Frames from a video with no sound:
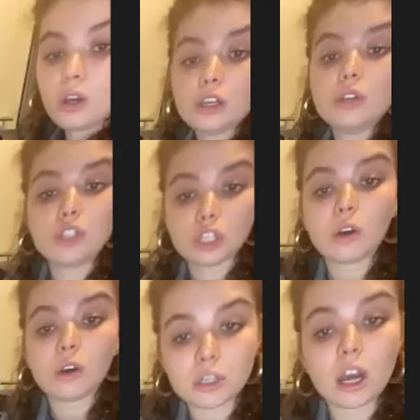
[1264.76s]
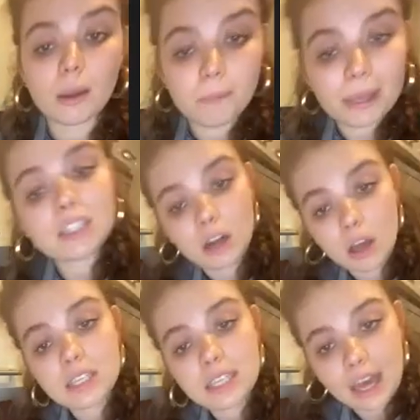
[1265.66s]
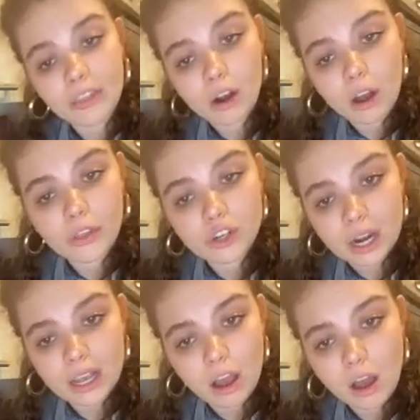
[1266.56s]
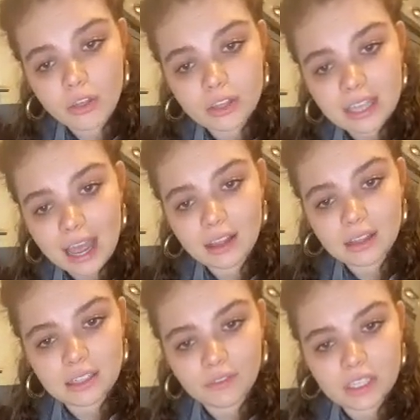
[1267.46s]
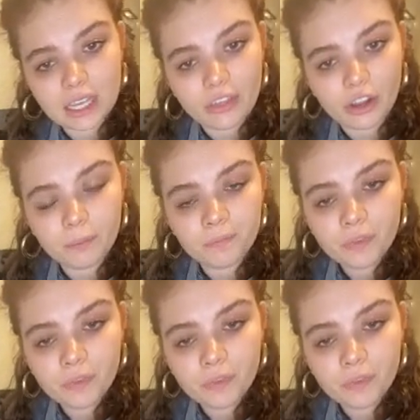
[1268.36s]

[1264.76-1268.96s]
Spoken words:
You do. I'm sorry. Mix it all together. All the salad stuff together.